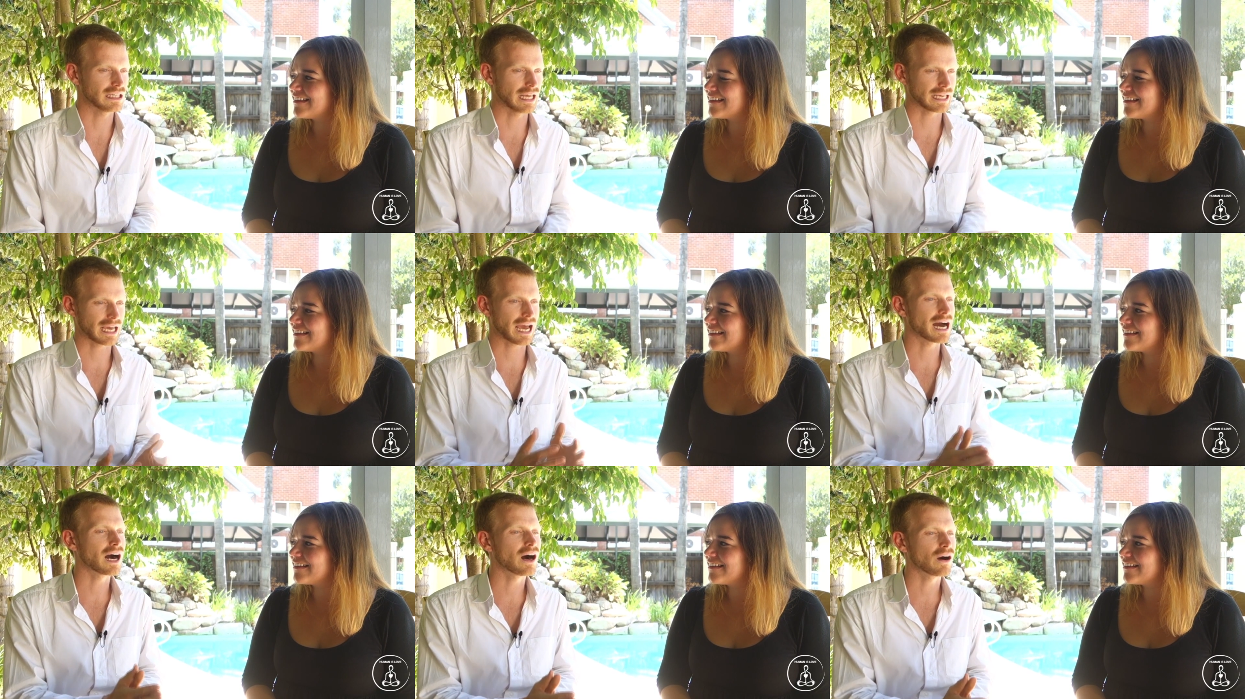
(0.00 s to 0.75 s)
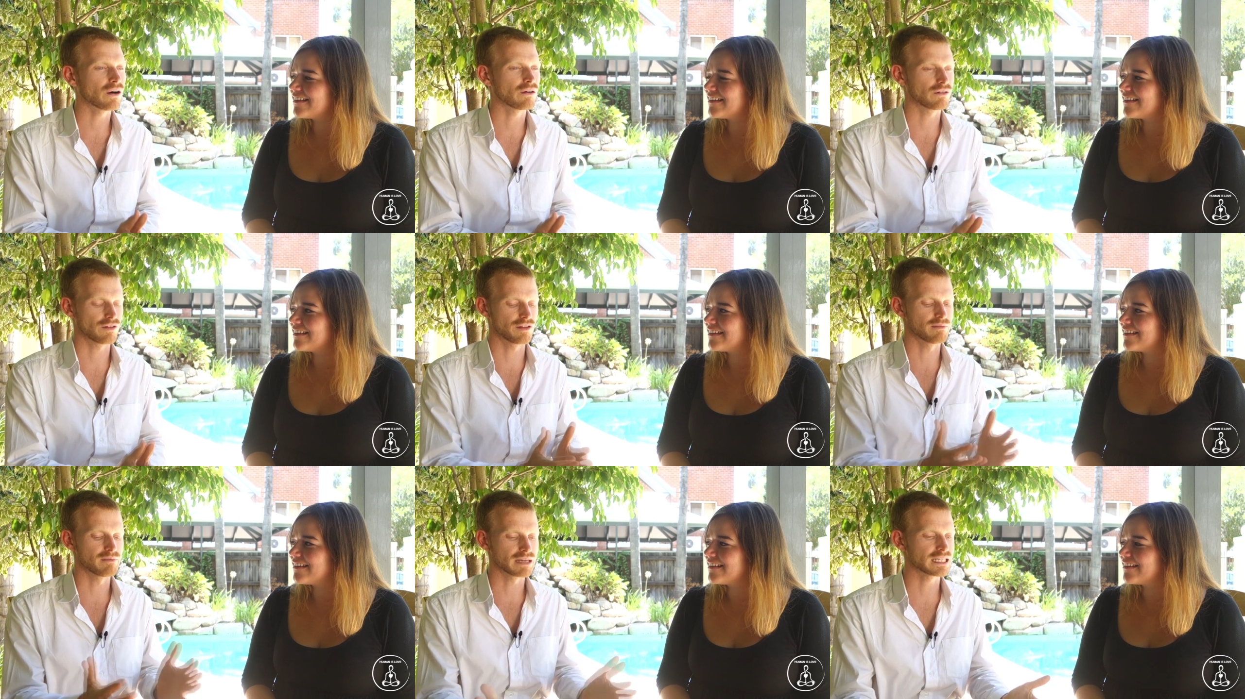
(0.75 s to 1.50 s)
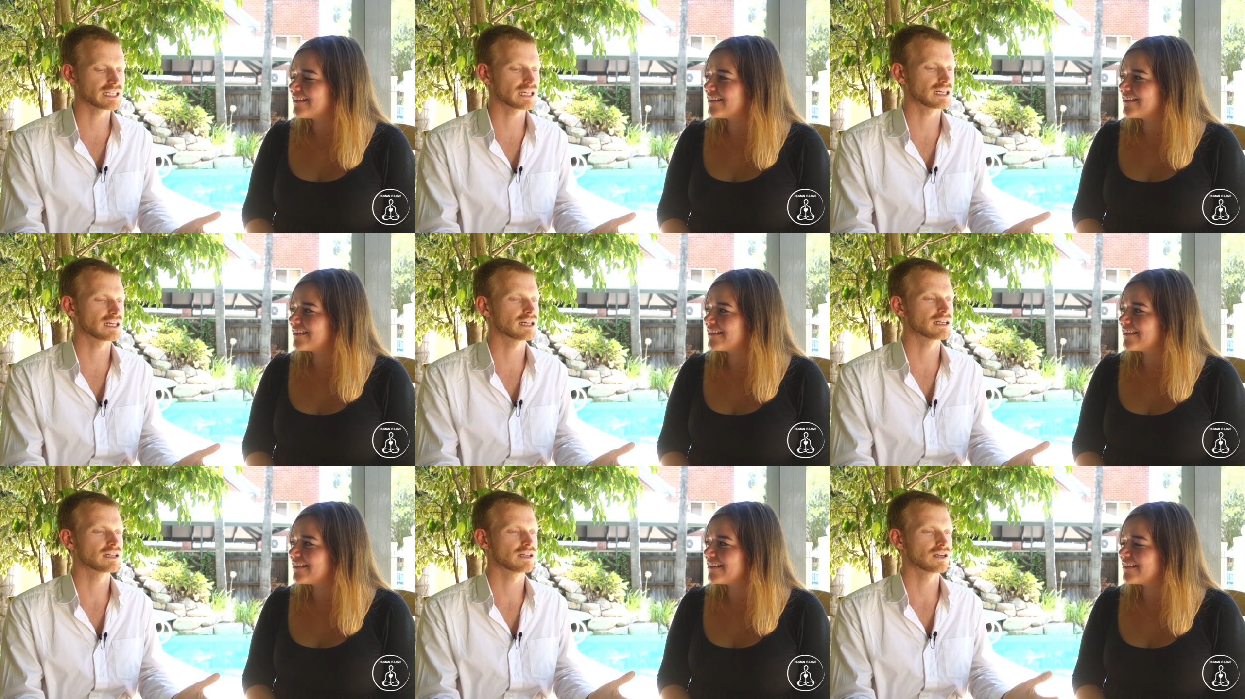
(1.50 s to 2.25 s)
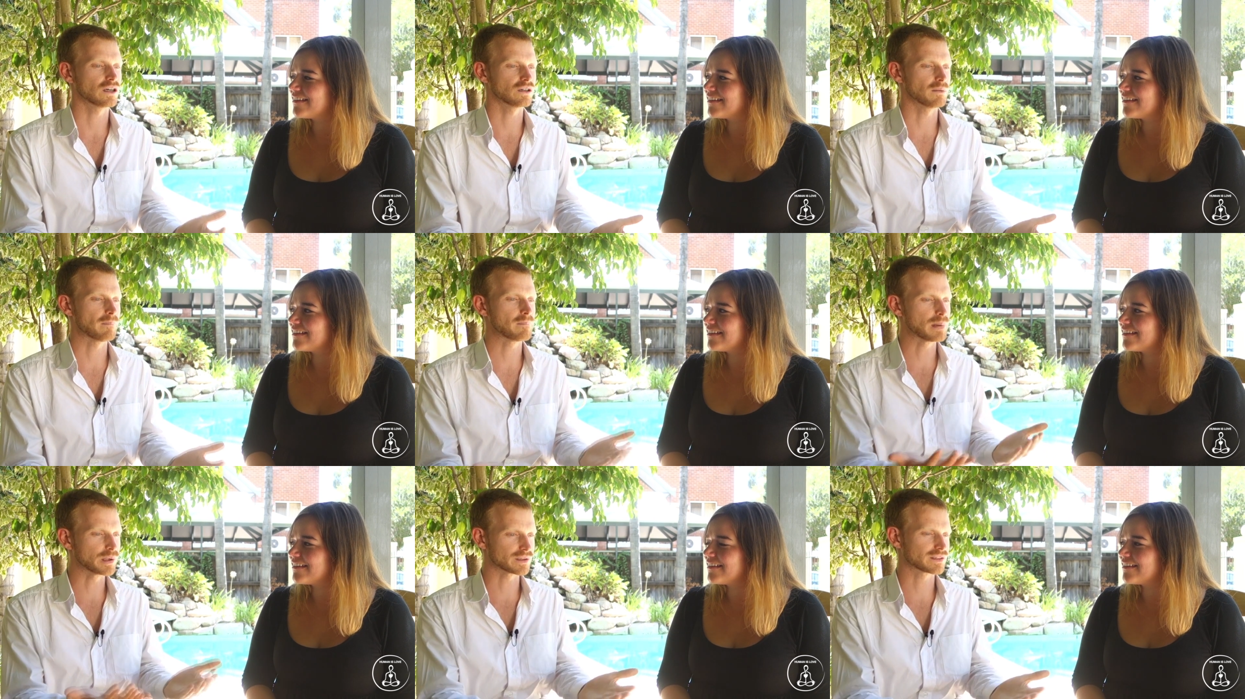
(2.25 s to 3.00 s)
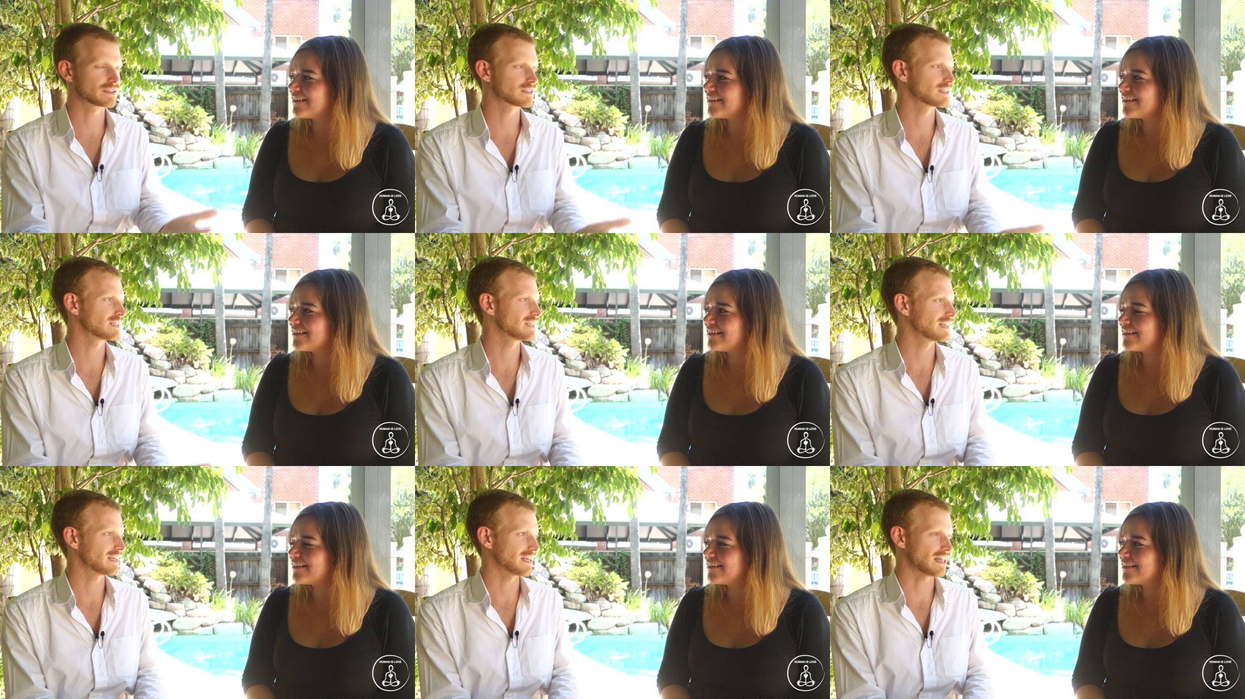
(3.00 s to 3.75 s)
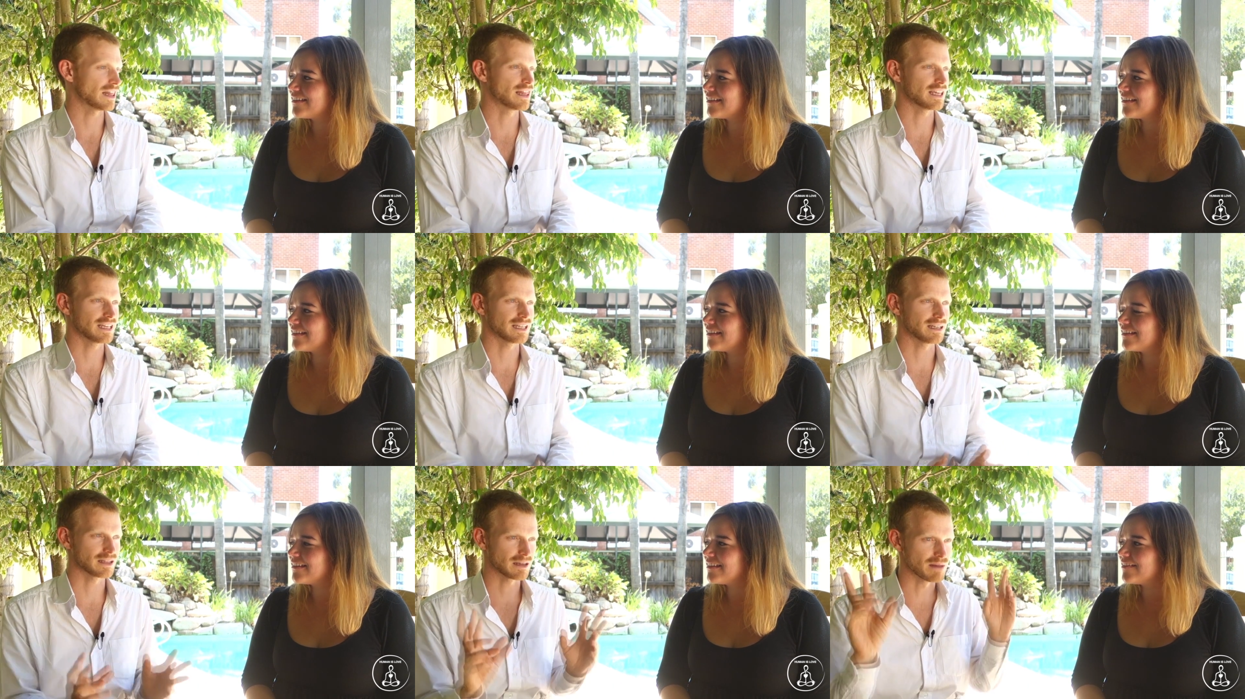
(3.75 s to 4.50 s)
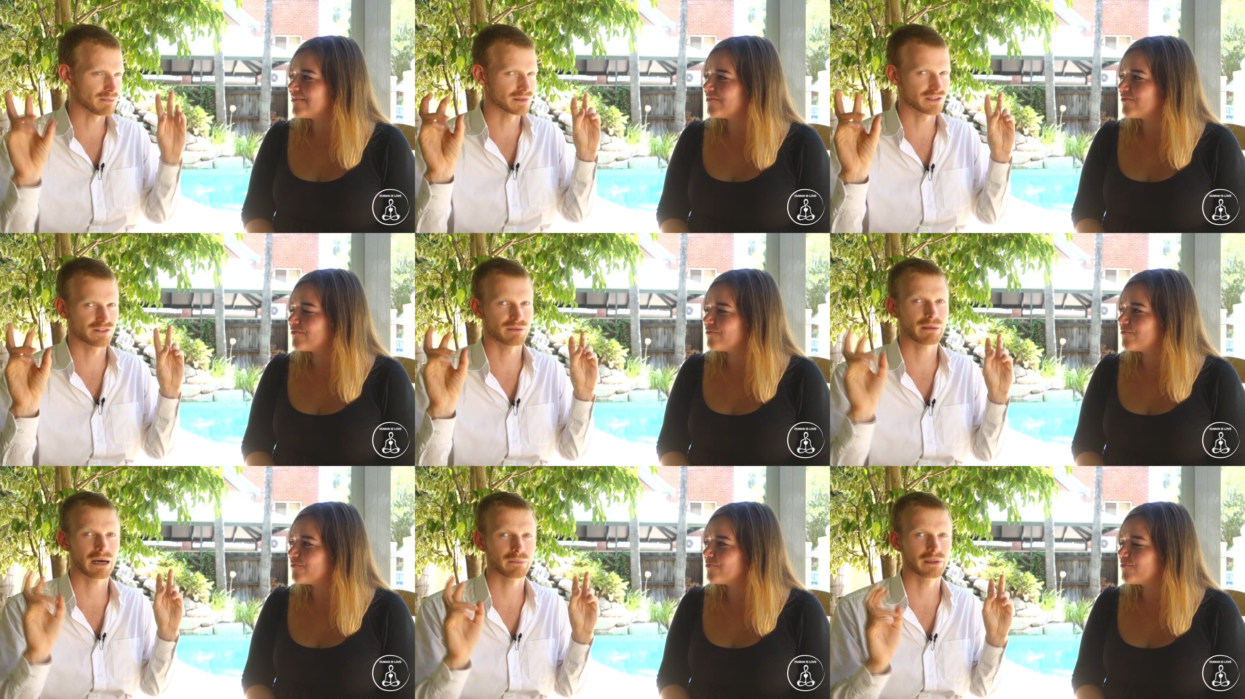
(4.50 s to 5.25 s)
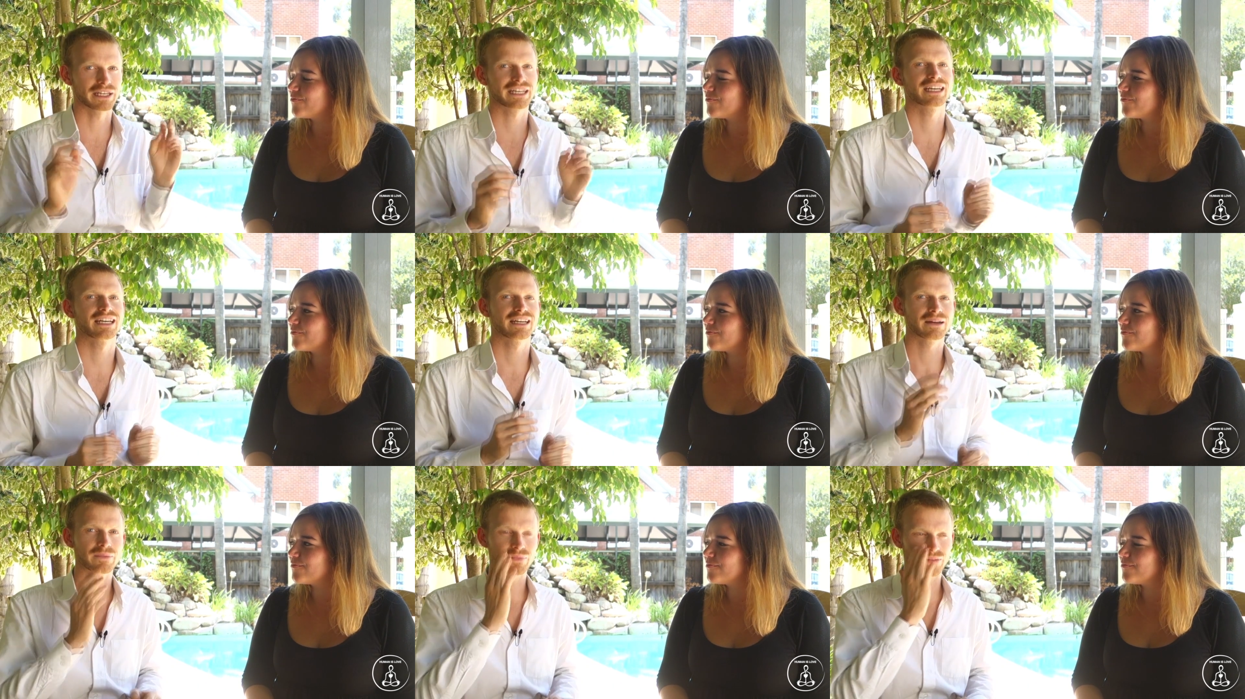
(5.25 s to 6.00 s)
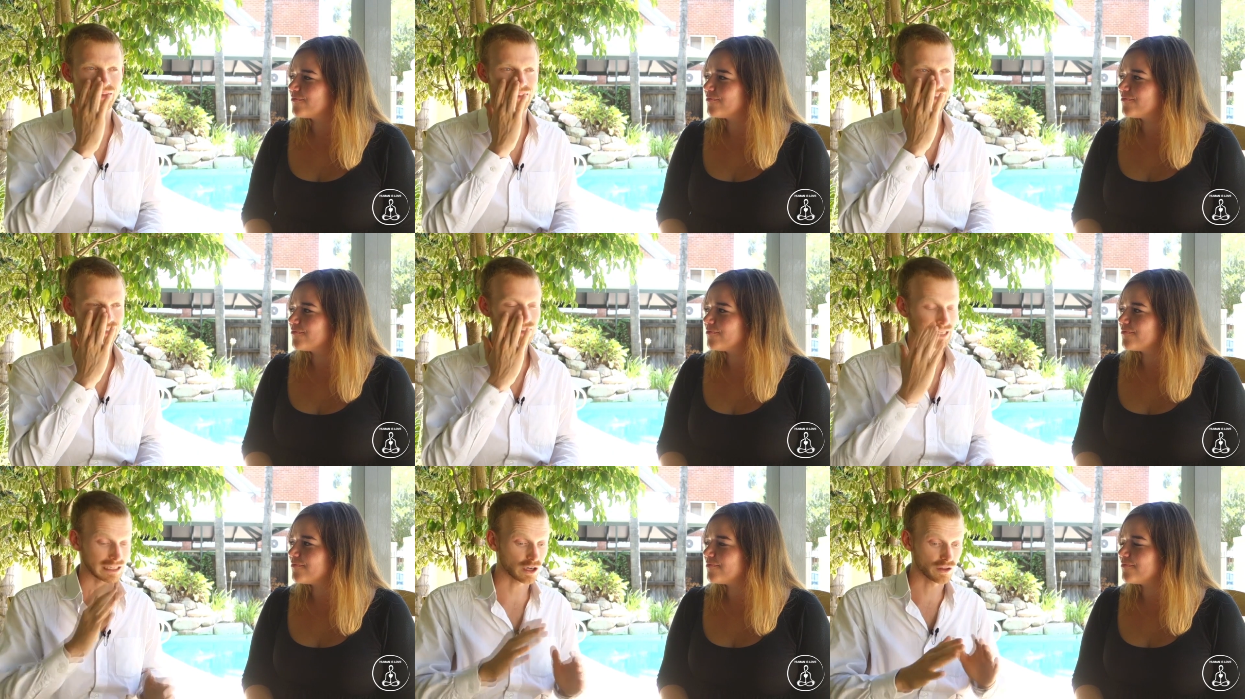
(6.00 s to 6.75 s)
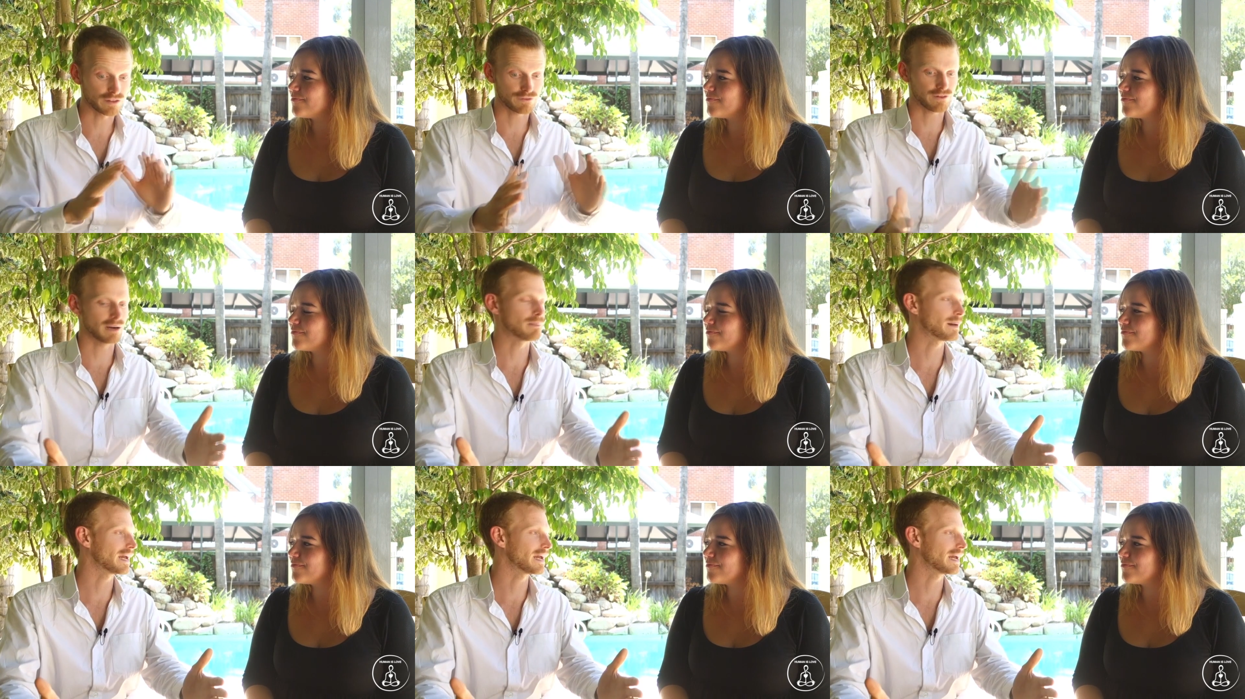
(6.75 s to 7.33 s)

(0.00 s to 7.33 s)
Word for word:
Speaker 1: like how the media puts the the members of the public like on the front